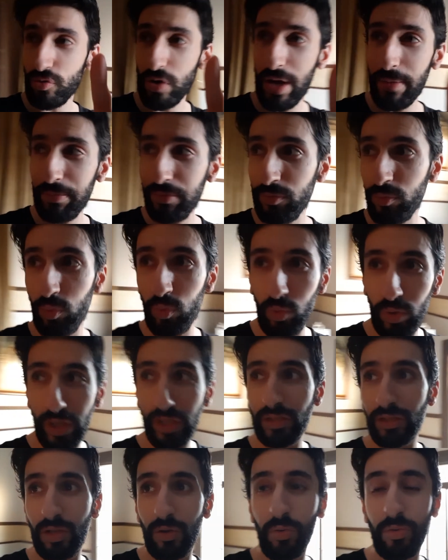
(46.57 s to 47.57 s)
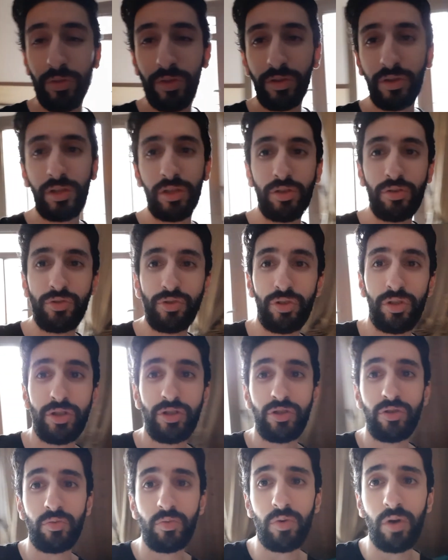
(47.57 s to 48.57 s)
dropping way lower than they usually
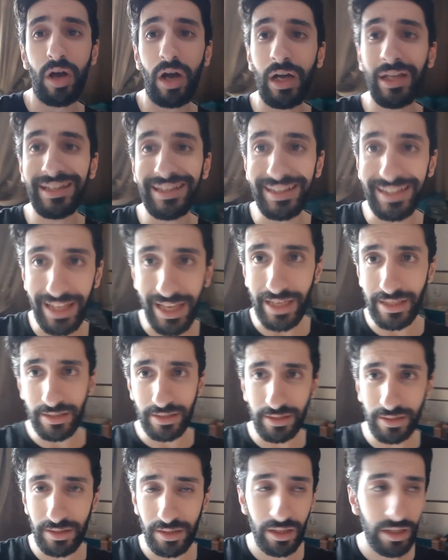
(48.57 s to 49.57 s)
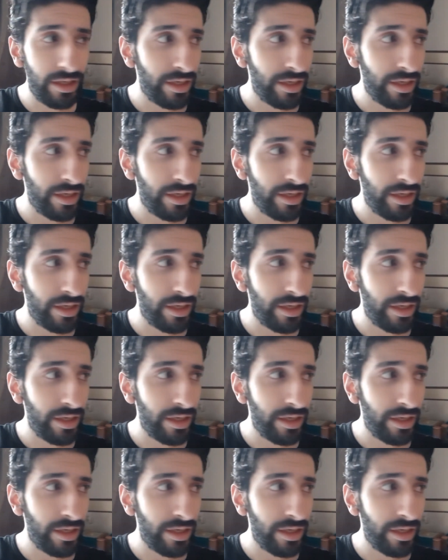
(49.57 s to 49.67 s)
do, unless